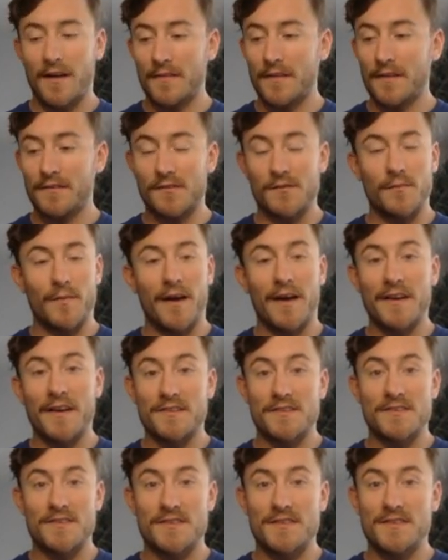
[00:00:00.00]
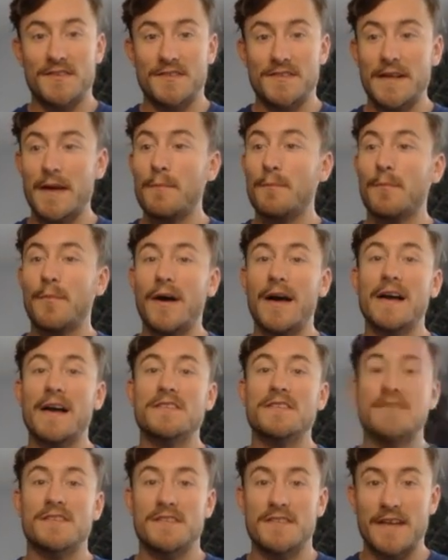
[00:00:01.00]
This is my
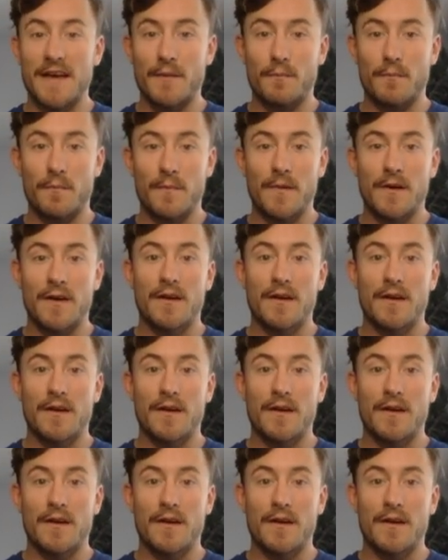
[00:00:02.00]
step-by-step